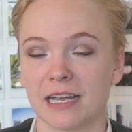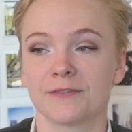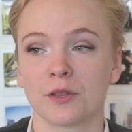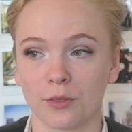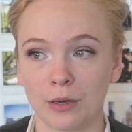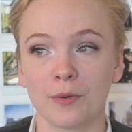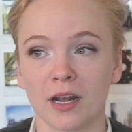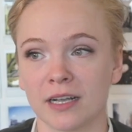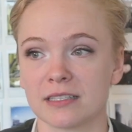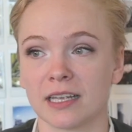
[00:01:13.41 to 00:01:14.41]
And for the 3
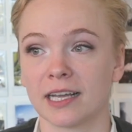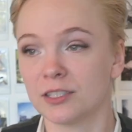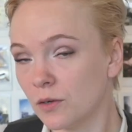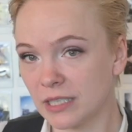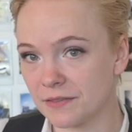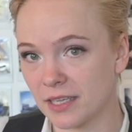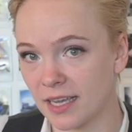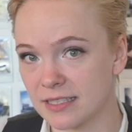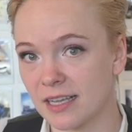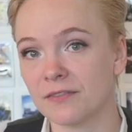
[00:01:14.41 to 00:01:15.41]
products that I don't have
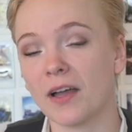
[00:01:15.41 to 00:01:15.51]
scans of,